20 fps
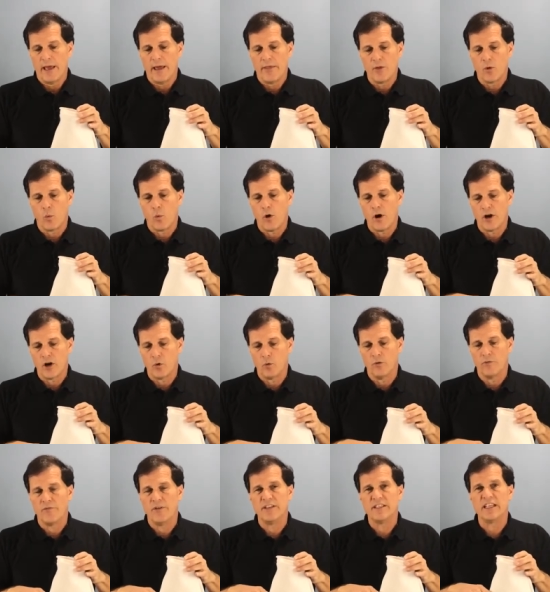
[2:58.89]
and the water
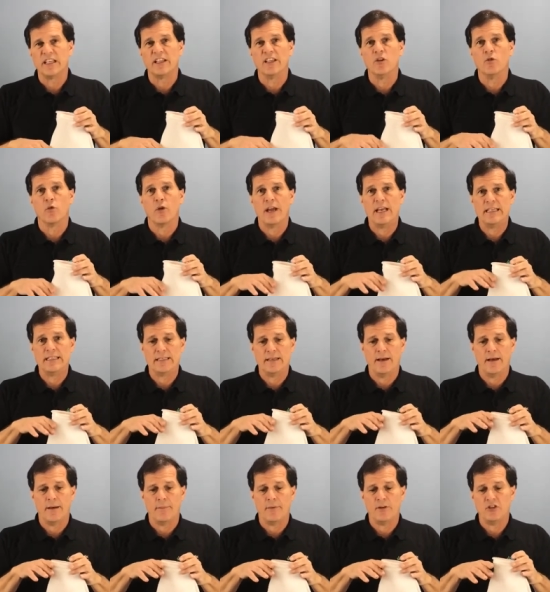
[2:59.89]
will physically raise
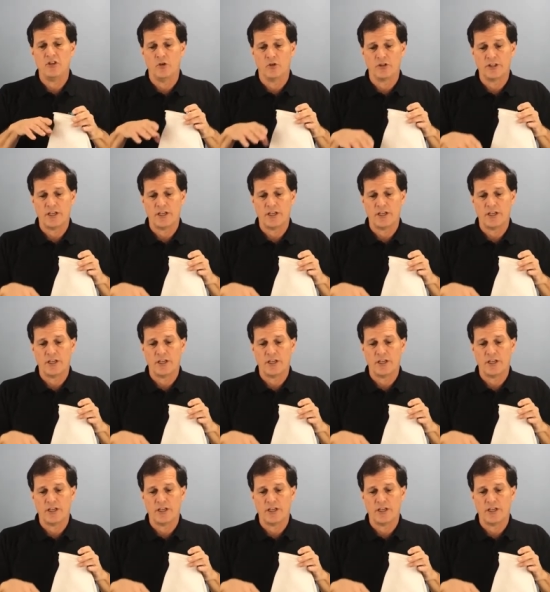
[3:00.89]
up. You'll